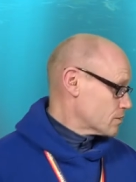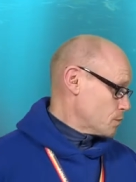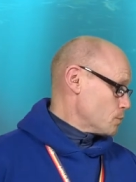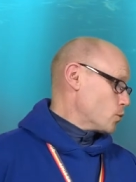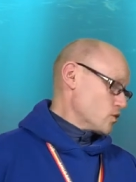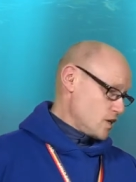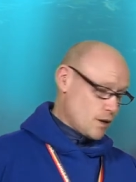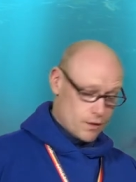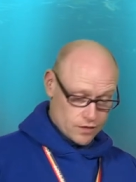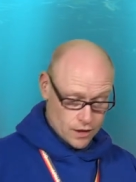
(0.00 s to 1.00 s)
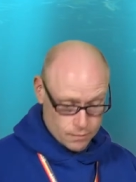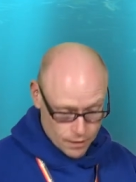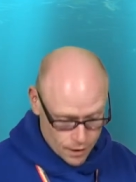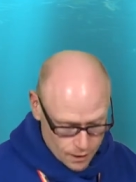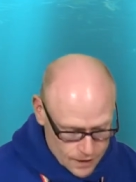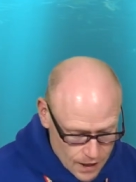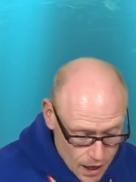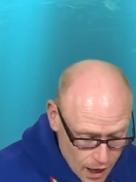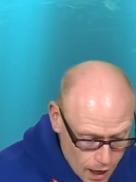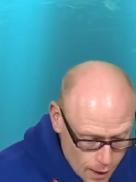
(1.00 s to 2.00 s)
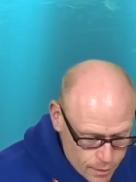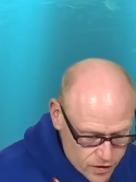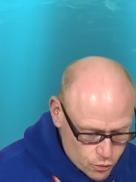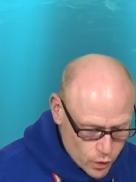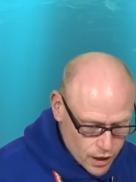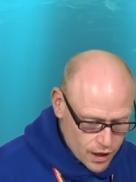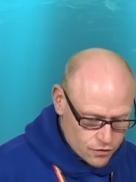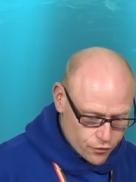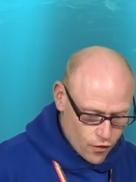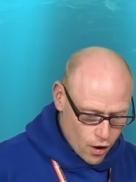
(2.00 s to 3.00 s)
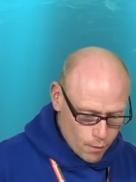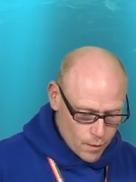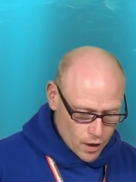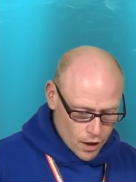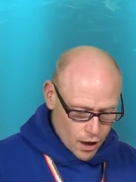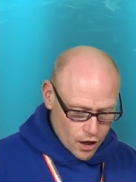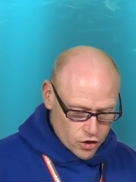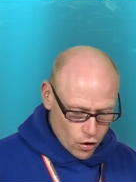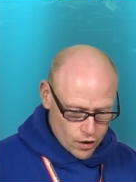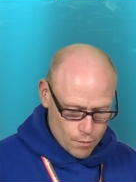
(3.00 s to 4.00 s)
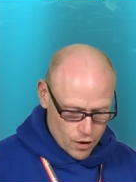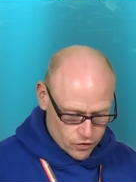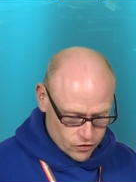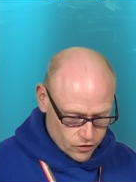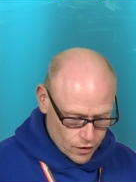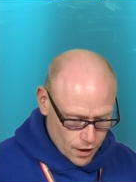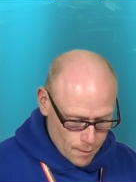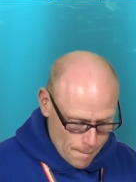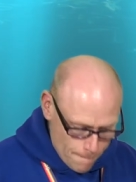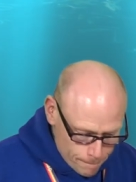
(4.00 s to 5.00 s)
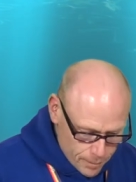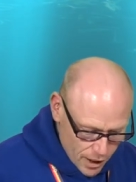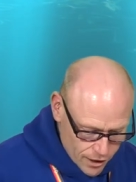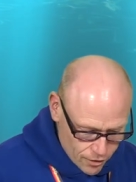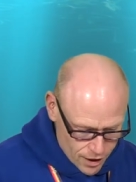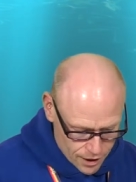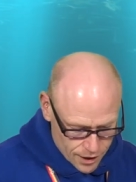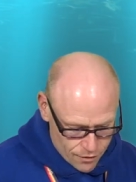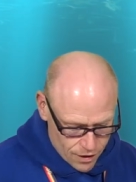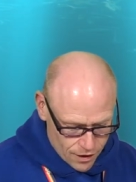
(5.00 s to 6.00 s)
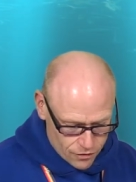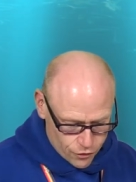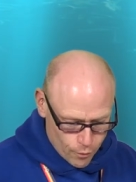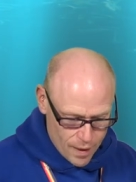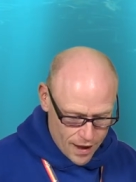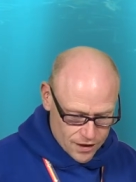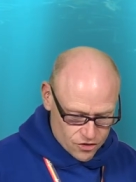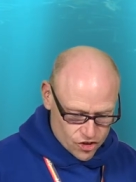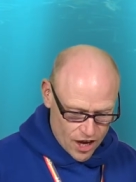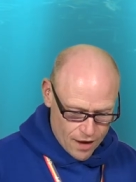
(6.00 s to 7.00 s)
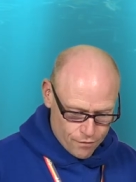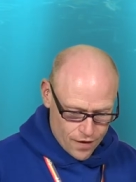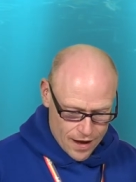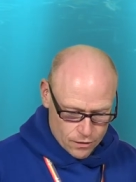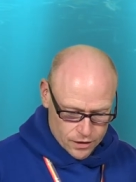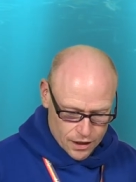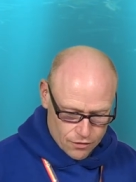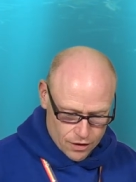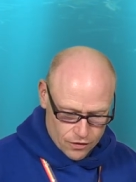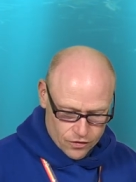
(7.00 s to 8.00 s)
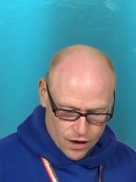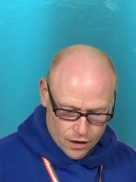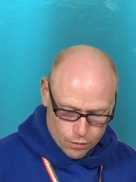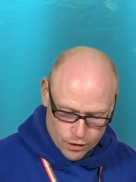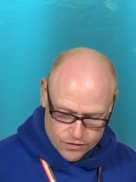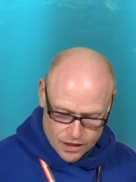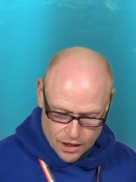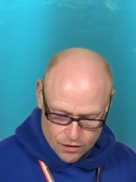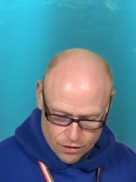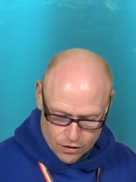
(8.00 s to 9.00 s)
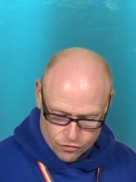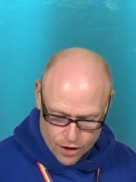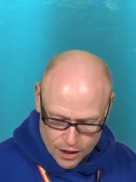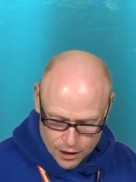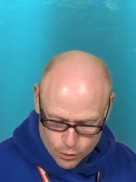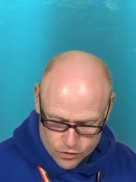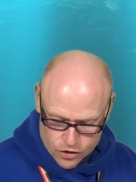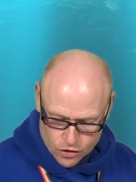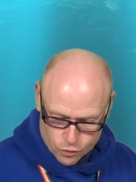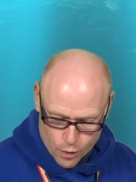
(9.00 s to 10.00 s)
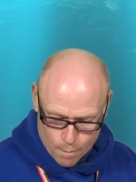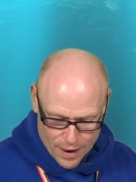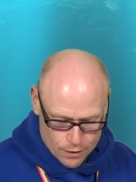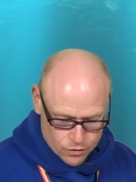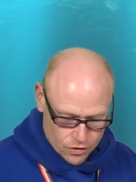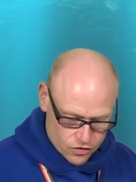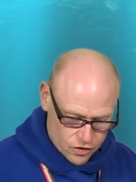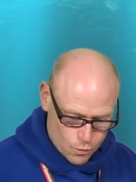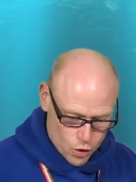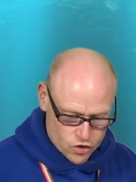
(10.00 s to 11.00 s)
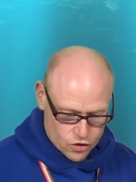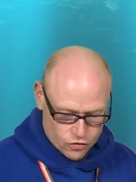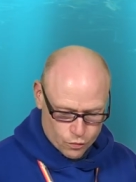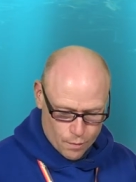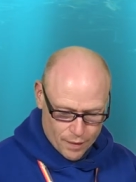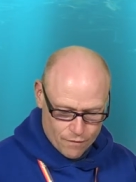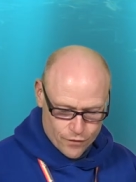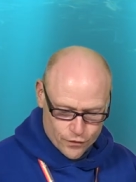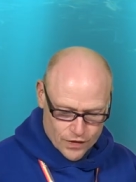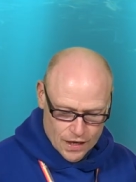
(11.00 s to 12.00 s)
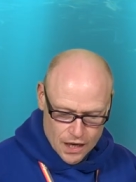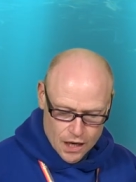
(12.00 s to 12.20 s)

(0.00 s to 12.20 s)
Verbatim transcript: it's been pointed out, hasn't it? Yeah. Um, this one is from Anonymous. Buy great keyrings from HFL Keyrings. They are quality keyrings. Regular ones cost £1, custom ones cost £1.50,